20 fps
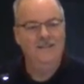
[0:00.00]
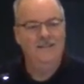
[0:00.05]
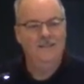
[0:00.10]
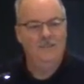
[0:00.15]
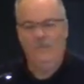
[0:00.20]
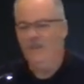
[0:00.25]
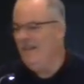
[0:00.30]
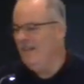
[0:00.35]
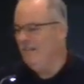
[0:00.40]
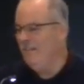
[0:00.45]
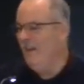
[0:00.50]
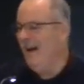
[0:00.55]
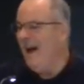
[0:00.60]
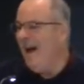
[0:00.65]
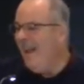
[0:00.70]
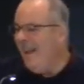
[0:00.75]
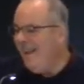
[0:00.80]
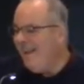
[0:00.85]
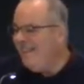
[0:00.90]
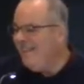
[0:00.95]
You want to
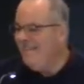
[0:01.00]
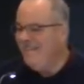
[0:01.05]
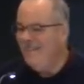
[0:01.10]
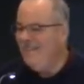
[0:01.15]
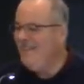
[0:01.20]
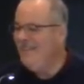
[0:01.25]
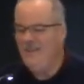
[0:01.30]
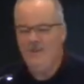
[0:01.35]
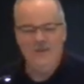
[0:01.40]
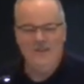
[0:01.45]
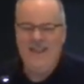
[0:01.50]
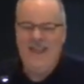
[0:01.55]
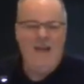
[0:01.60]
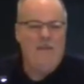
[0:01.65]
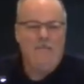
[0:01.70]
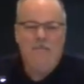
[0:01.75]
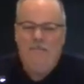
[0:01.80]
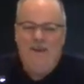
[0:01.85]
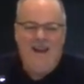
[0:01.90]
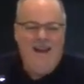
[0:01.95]
buy it? You
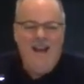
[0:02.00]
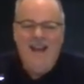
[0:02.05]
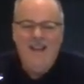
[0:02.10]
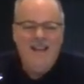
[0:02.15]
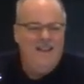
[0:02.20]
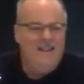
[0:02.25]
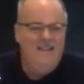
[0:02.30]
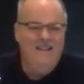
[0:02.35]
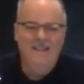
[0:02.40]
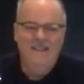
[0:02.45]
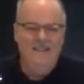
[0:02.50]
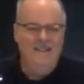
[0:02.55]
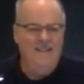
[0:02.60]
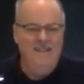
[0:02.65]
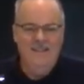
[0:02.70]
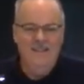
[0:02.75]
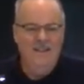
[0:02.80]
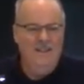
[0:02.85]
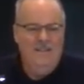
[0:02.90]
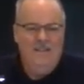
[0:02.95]
can't buy
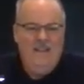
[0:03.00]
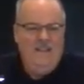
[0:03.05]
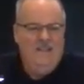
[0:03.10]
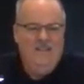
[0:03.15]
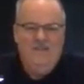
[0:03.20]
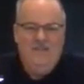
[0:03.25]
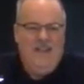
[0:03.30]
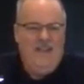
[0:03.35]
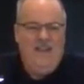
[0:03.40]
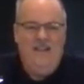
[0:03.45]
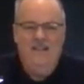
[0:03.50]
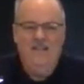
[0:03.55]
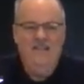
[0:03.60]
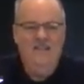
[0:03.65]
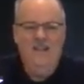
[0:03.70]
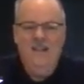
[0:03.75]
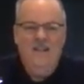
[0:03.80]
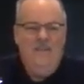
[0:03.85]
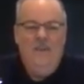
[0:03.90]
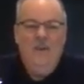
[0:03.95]
these things.
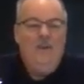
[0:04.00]
They're